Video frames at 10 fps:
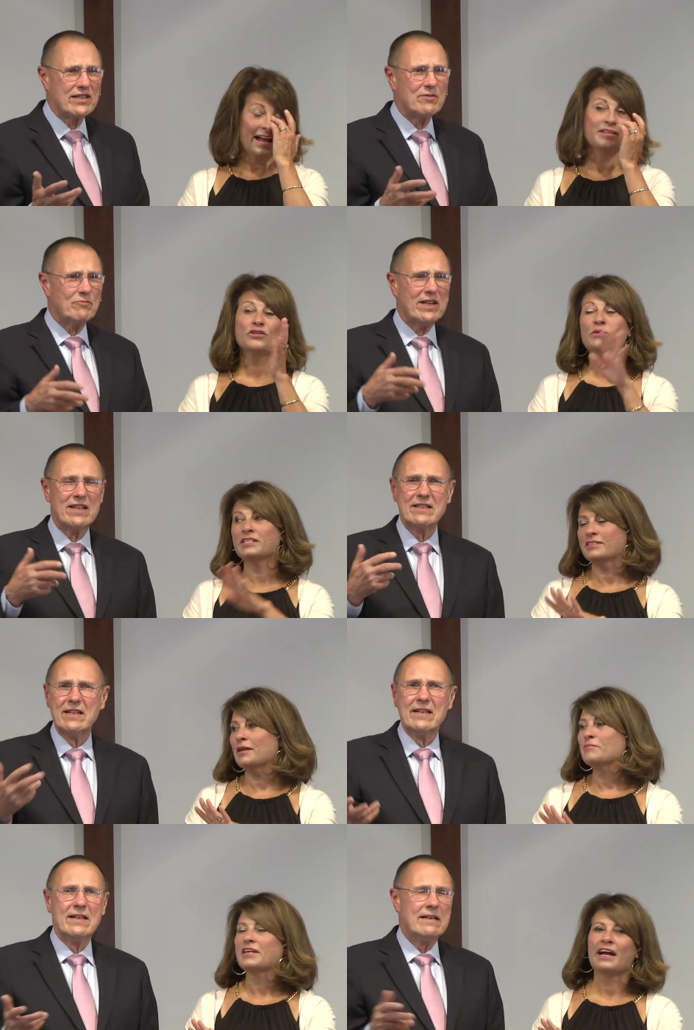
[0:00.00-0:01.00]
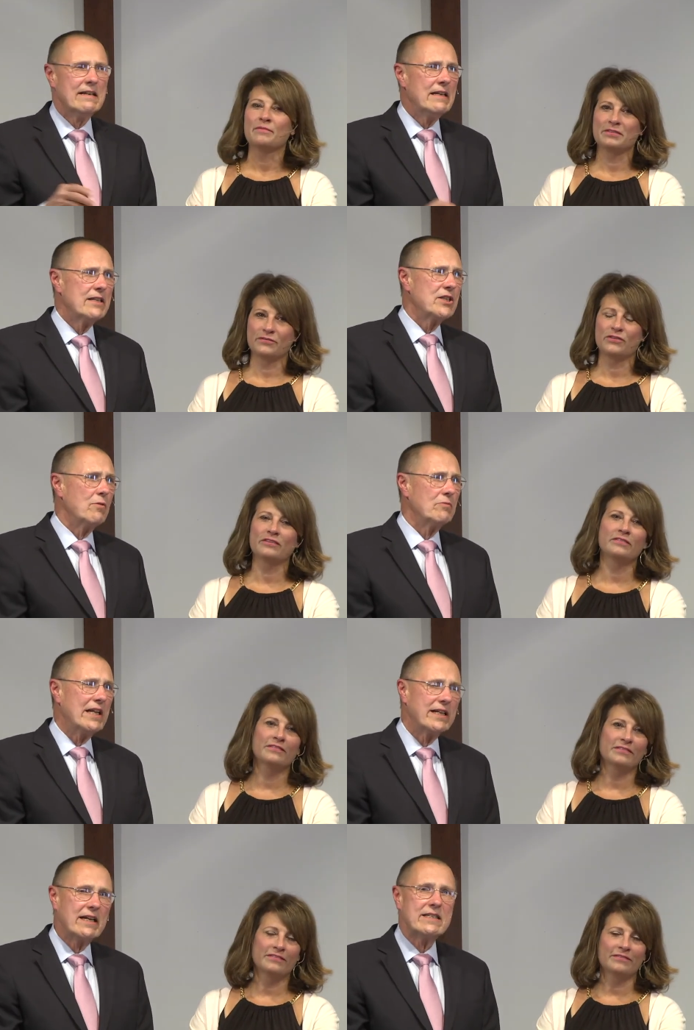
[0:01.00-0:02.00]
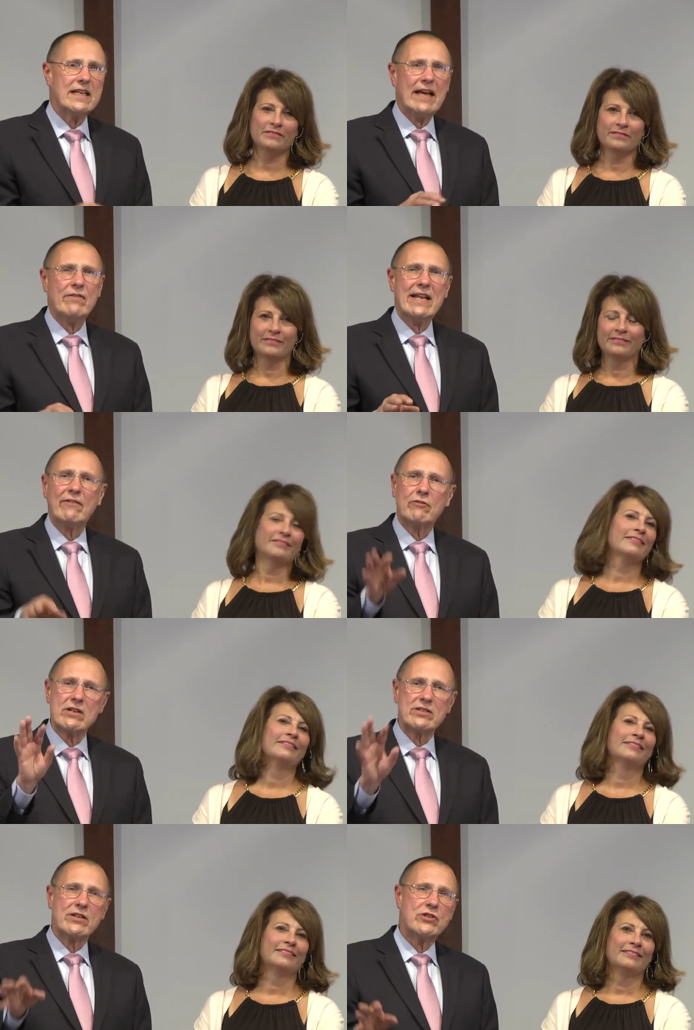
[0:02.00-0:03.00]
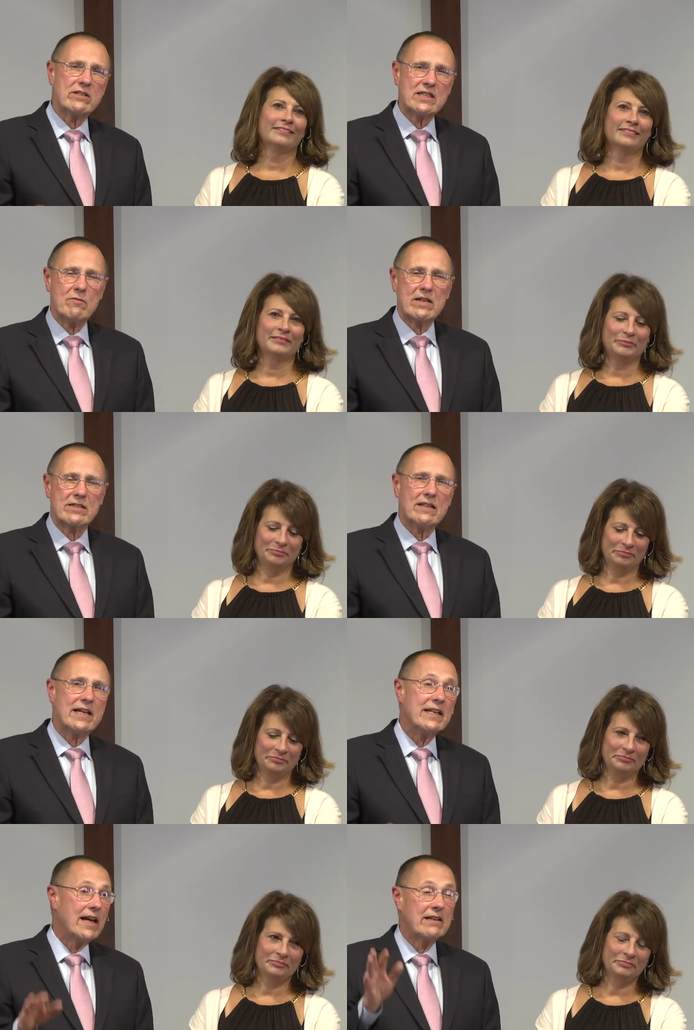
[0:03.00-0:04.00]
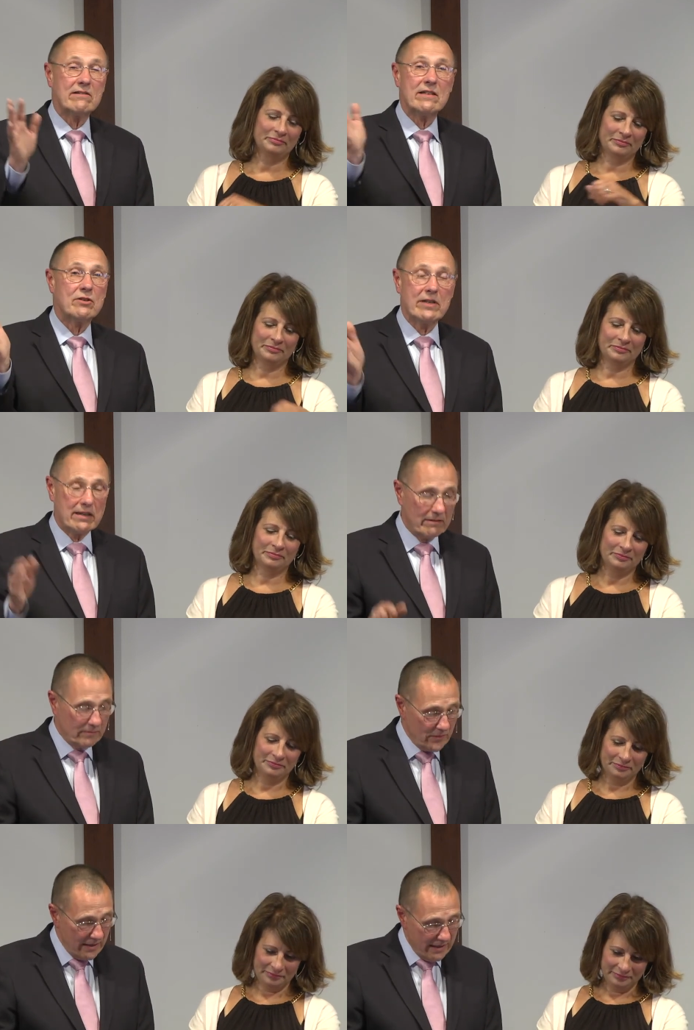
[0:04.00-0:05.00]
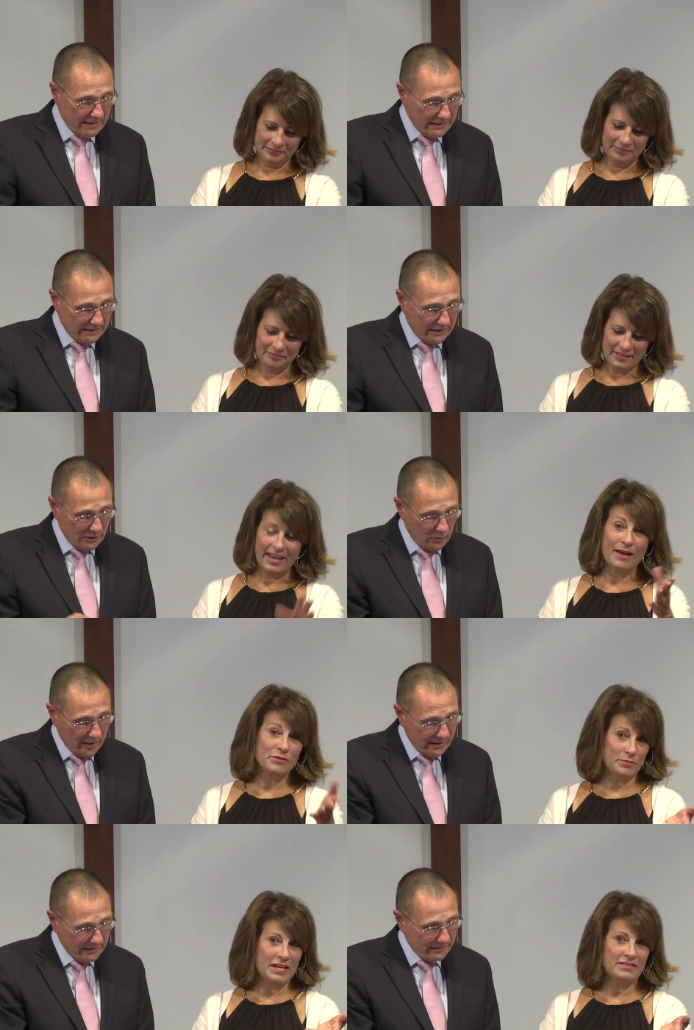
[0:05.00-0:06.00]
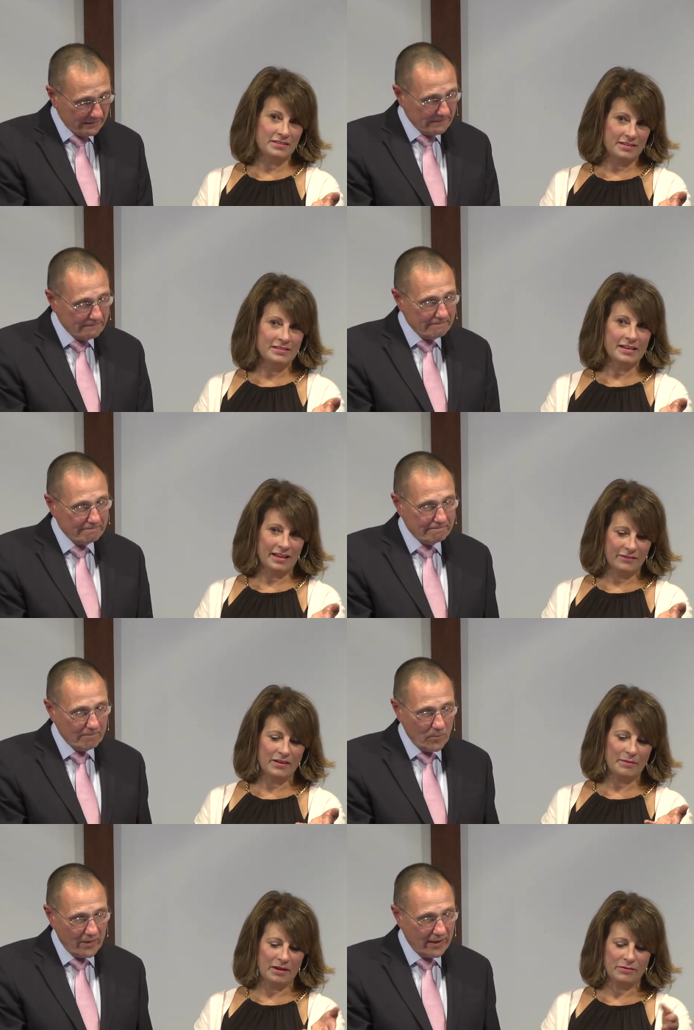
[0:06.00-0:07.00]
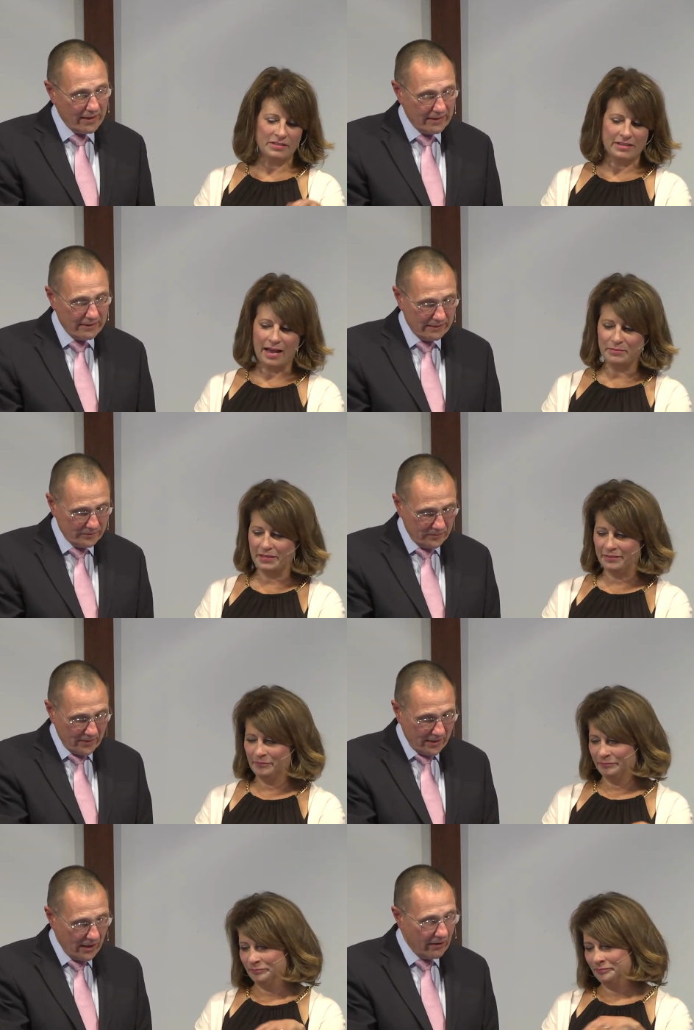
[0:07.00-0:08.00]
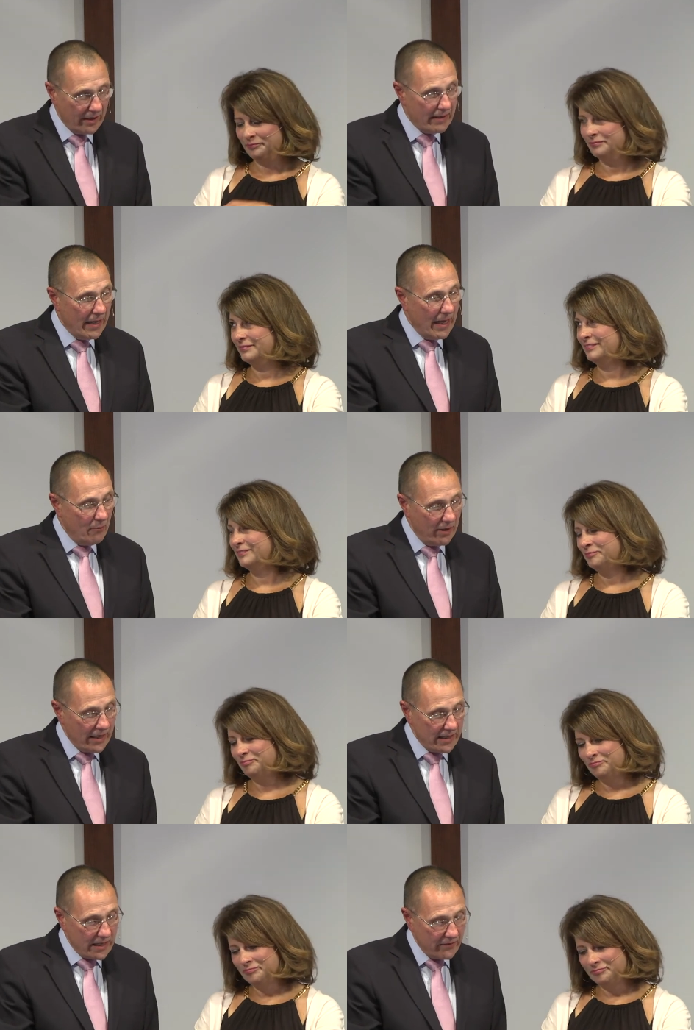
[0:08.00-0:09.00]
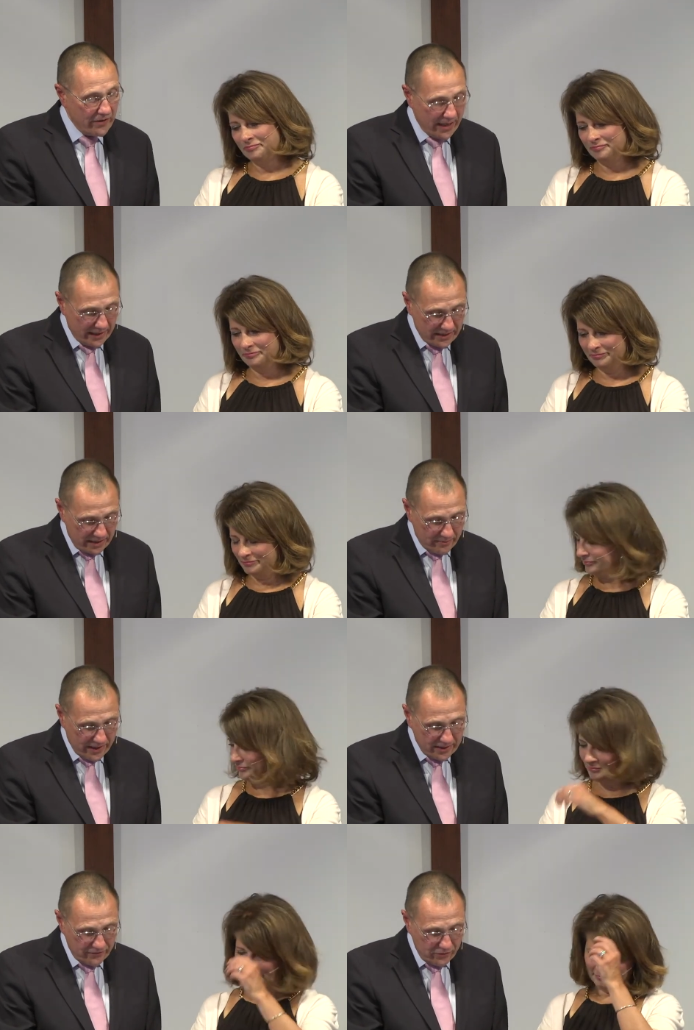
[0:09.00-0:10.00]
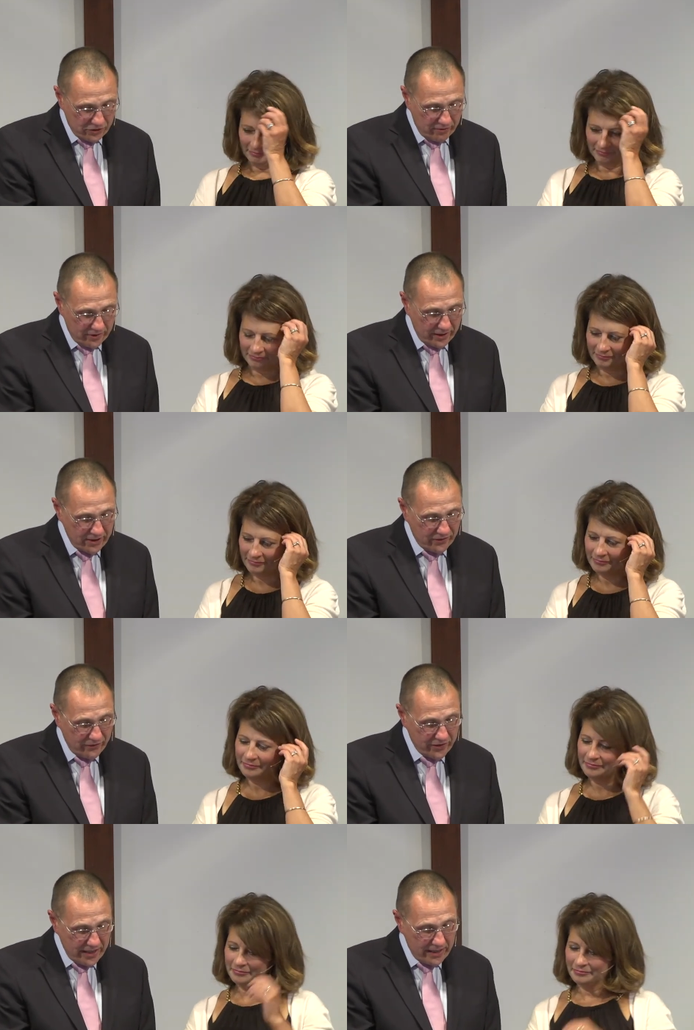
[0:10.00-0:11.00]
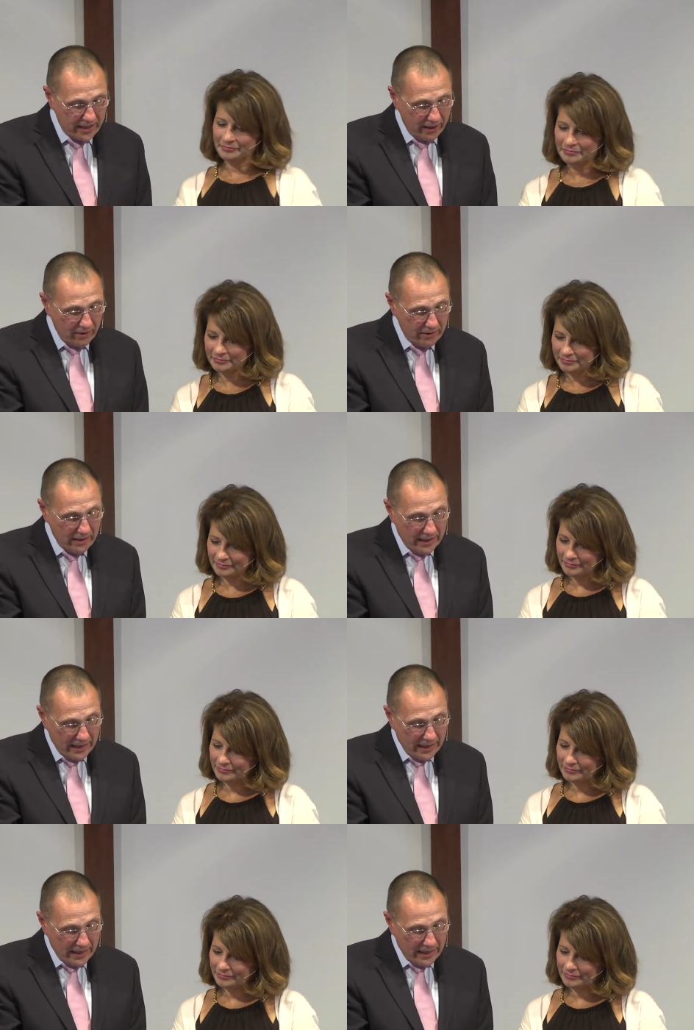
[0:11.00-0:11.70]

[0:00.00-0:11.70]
Speaker 1: I do it sometimes. so when I get to heaven after I see Jesus, I want to say, Lenny, I couldn't do it either. So and I was uh,
Speaker 2: raised in an Italian family. I was adopted.
Speaker 1: All right. Well, and enough of that. Let's get back to 1 Corinthians 15 here,